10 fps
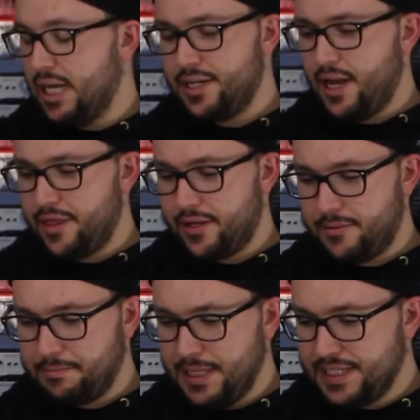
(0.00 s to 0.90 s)

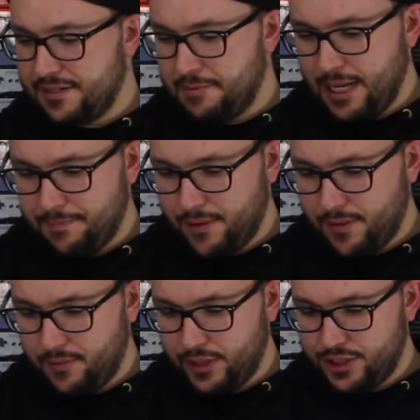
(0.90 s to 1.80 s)
Another piece of
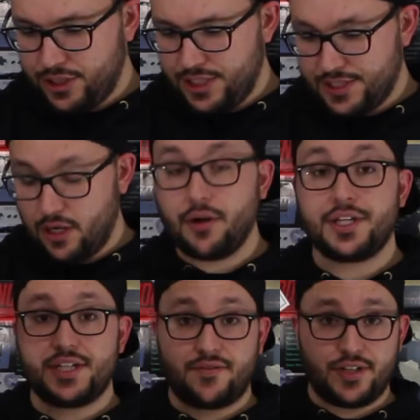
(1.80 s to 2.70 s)
paper, which is,
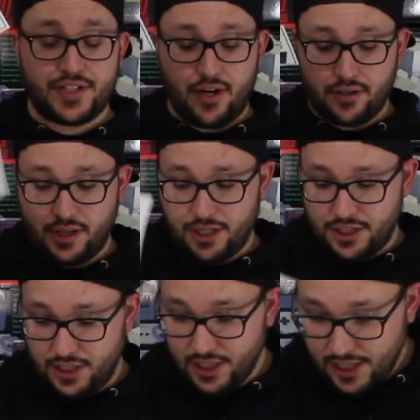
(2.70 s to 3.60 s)
this is for the song
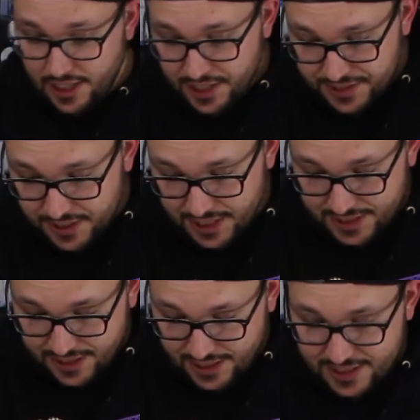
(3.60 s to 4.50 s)
collection. So
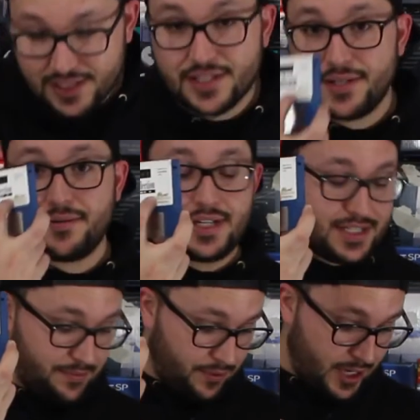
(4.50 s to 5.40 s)
yes, these 2
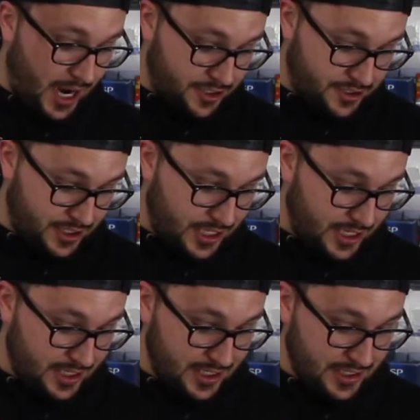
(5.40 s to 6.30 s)
discs were
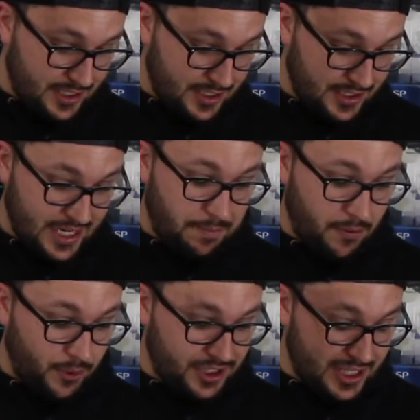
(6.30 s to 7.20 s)
actually
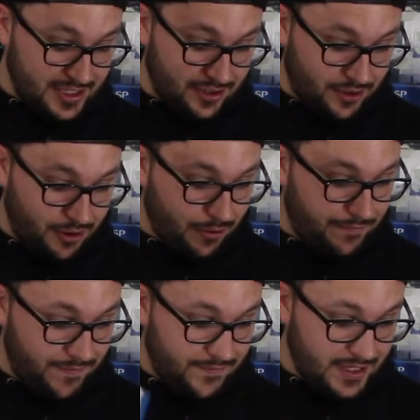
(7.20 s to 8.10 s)
separate, which these alone were
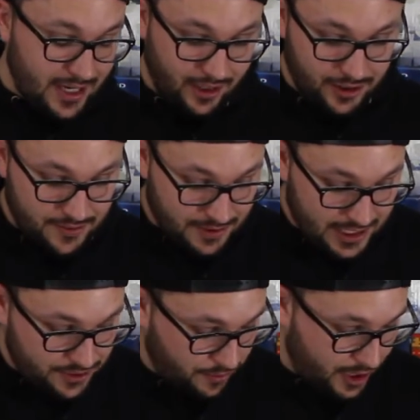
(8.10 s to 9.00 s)
$50
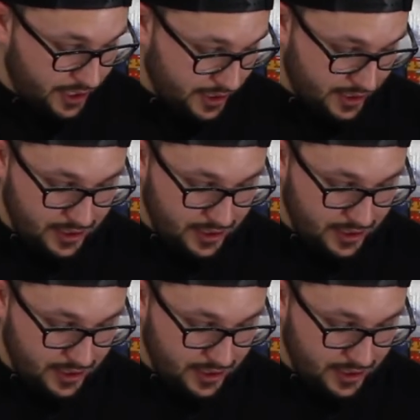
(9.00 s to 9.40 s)
each one.